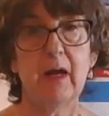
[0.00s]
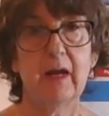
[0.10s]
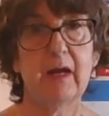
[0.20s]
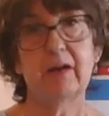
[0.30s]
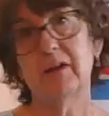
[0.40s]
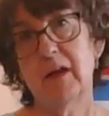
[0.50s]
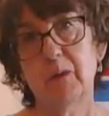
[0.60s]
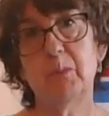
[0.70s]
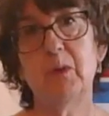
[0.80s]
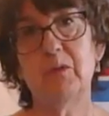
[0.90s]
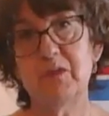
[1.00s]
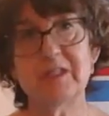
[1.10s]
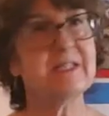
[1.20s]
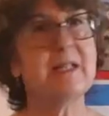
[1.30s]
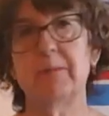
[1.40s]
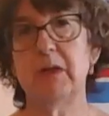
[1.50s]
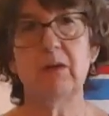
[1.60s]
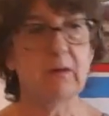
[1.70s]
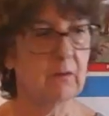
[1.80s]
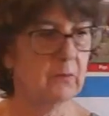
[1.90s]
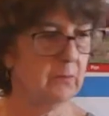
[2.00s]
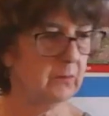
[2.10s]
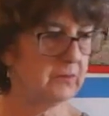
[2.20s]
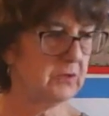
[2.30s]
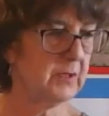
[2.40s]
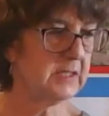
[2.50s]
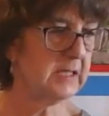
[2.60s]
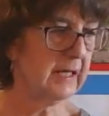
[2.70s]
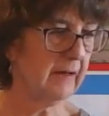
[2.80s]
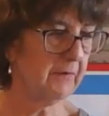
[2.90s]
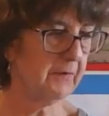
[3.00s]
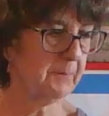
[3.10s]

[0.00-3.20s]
and I'll help you if you just let me know. We'll do it together.